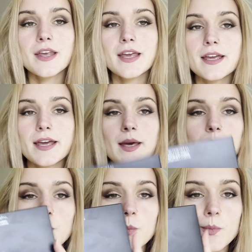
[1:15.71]
It
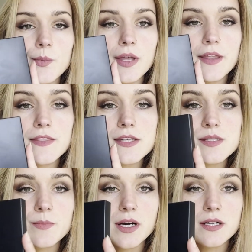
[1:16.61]
came in this
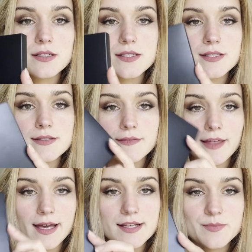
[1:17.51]
box that
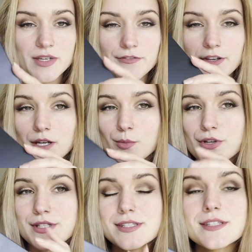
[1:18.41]
has my
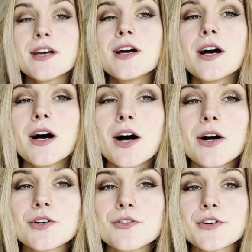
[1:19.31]
fingerprints all over